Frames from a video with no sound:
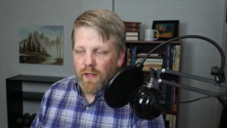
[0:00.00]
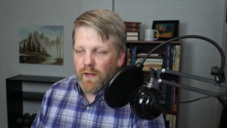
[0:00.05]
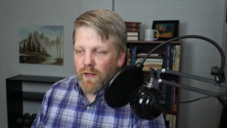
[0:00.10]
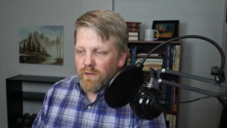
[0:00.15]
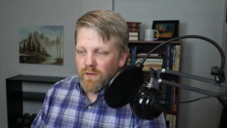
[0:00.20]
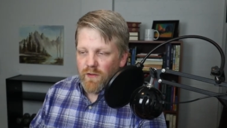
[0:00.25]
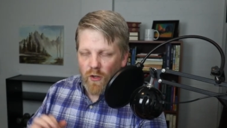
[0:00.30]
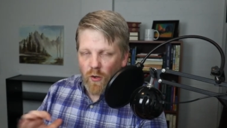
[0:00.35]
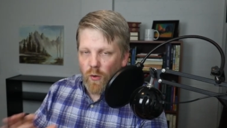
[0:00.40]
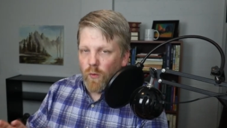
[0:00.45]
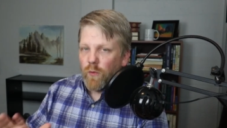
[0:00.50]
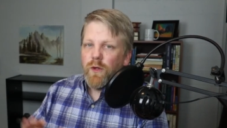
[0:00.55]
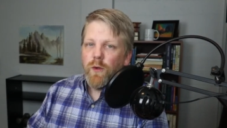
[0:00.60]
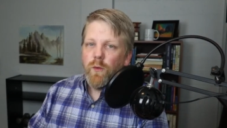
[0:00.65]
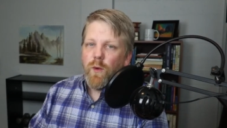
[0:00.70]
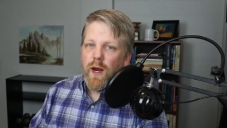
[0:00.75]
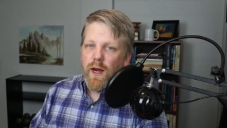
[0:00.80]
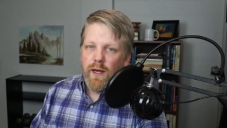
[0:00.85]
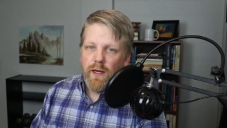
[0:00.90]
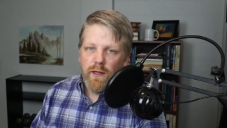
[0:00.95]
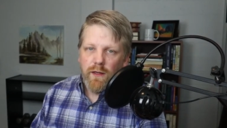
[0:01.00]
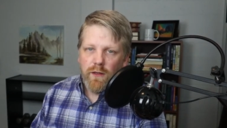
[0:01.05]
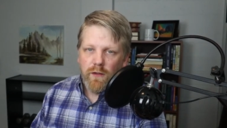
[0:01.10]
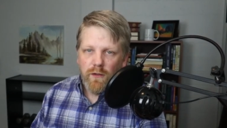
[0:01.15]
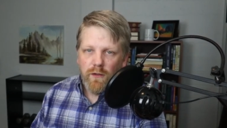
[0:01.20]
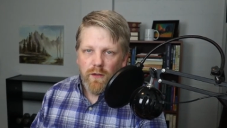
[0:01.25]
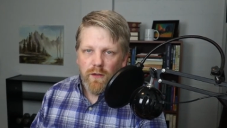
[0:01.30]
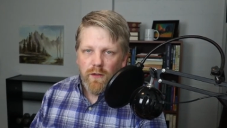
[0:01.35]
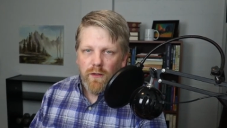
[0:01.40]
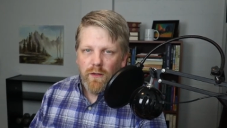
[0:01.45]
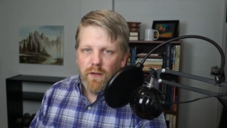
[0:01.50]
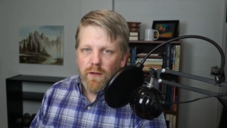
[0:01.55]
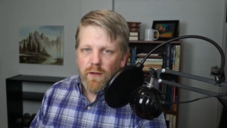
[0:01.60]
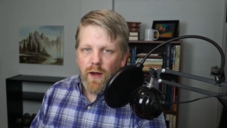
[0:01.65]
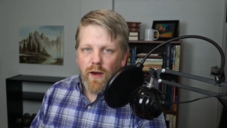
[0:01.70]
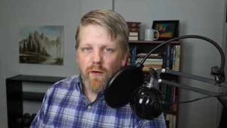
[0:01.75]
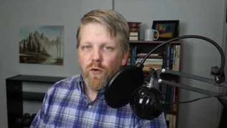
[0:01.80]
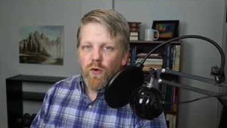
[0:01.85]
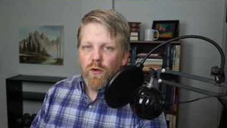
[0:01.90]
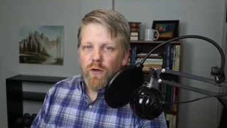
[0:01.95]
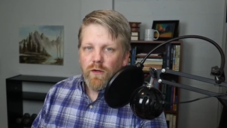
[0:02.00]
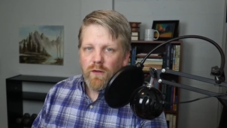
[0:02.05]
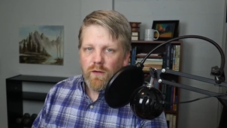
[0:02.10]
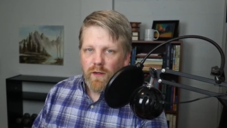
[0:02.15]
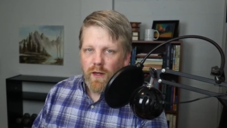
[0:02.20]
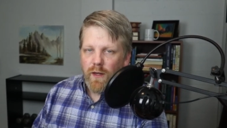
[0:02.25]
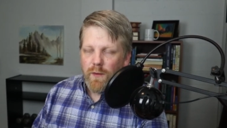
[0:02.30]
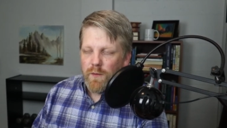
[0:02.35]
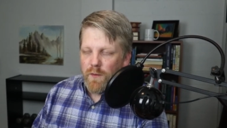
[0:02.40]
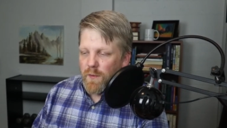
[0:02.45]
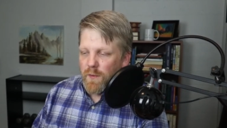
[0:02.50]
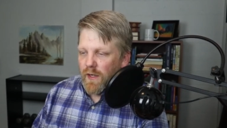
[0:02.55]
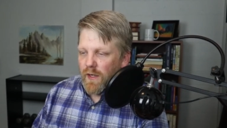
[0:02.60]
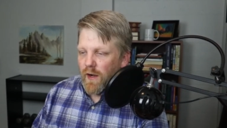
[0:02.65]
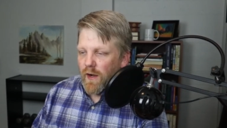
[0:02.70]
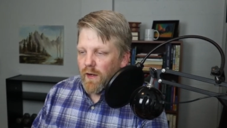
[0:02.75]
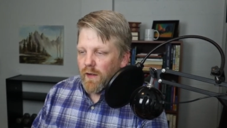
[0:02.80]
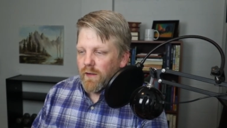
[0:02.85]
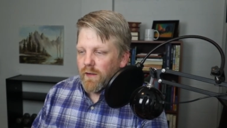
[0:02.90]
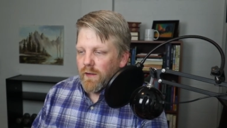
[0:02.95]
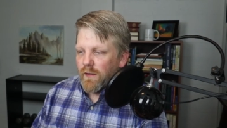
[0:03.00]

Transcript: and that's the only way he could ever claim to be God.